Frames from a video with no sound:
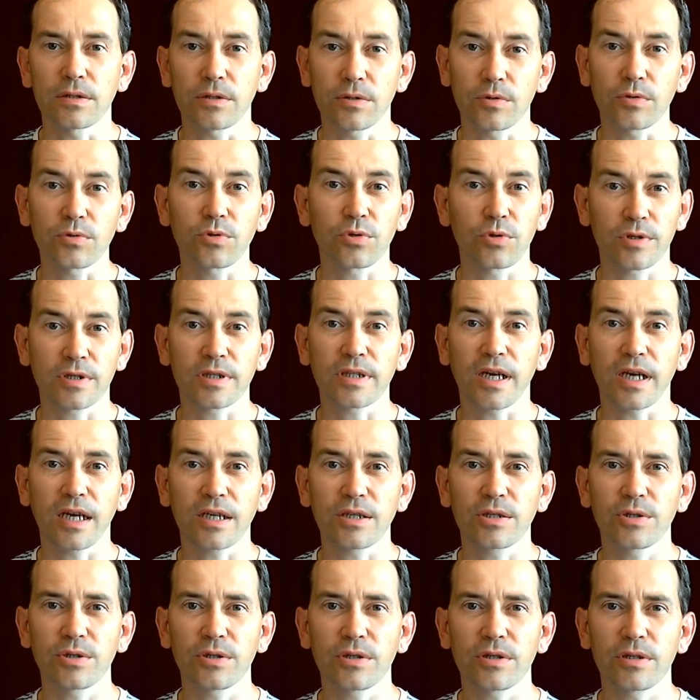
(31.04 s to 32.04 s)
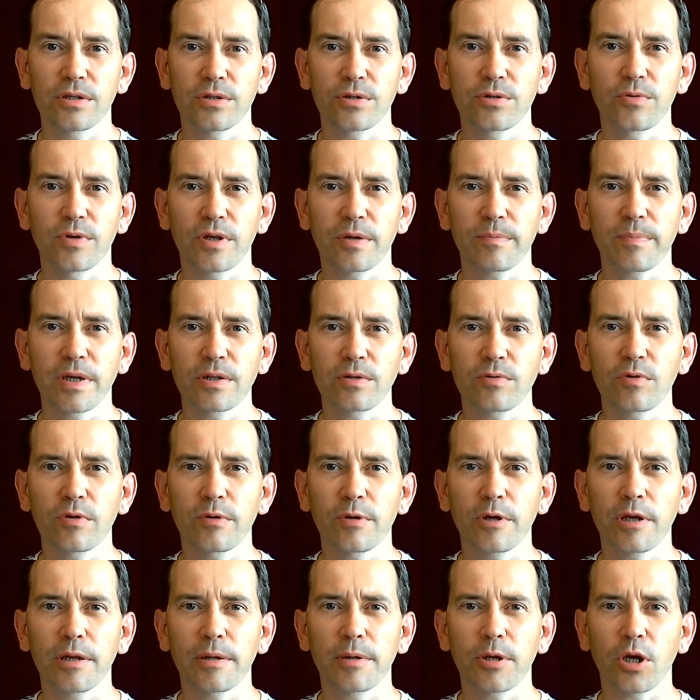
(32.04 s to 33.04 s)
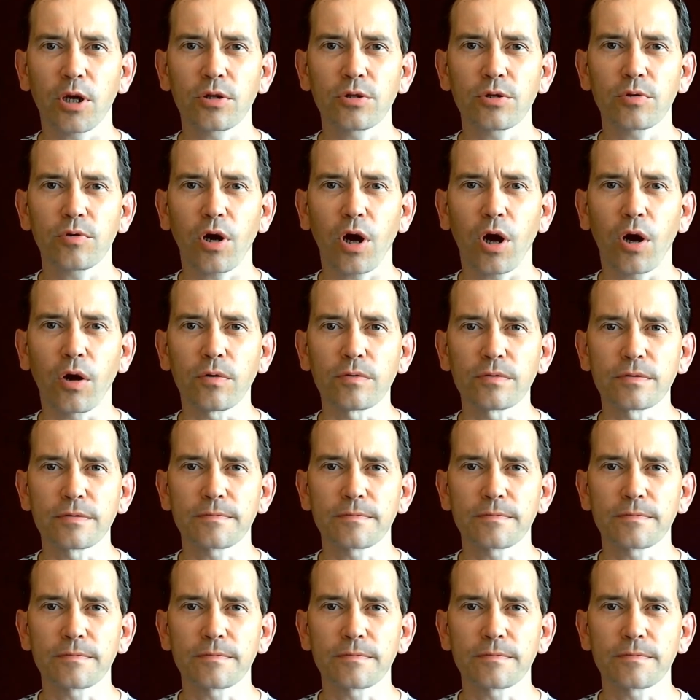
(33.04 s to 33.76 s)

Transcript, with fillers: to start doing pendulum healing on your own.